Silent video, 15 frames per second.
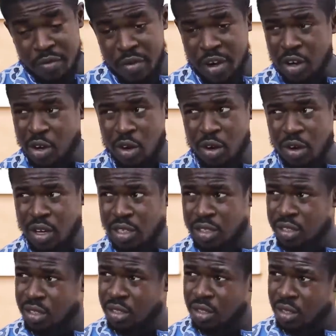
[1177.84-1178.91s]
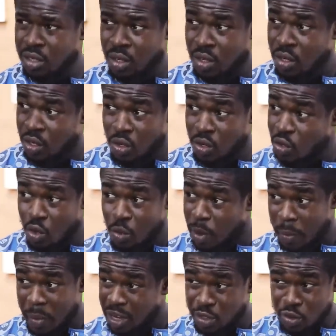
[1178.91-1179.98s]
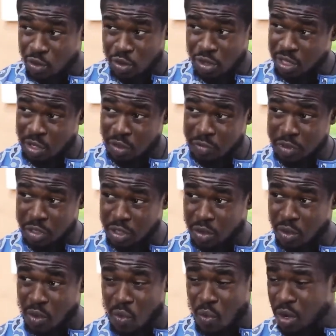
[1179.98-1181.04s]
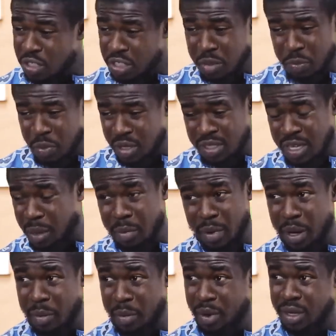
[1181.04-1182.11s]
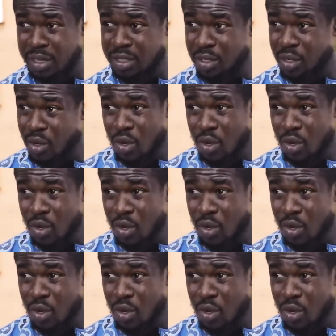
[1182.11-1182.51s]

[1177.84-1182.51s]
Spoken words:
You are very correct. You know, Papa is too selfish. Once he pays our bride